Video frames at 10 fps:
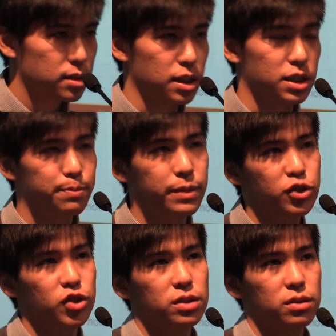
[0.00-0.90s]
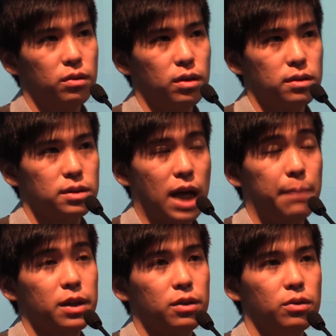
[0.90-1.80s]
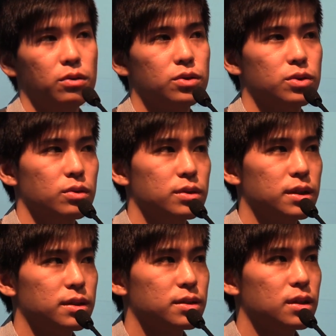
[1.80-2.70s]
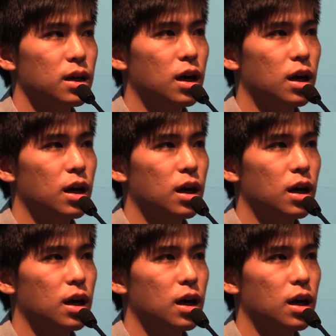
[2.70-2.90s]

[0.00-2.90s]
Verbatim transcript: suspicious or skeptical to this